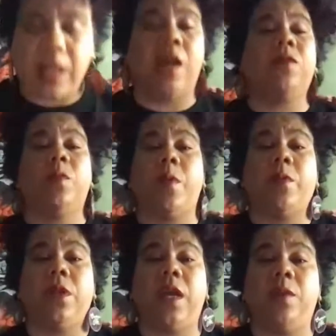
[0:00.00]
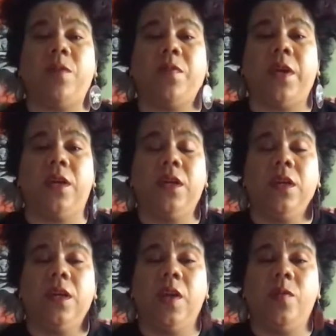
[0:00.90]
I remember the name of it?
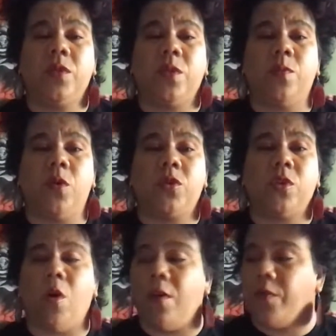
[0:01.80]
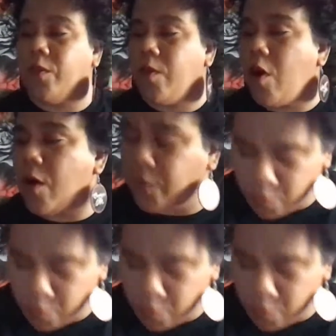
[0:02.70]
It was the most awful, awful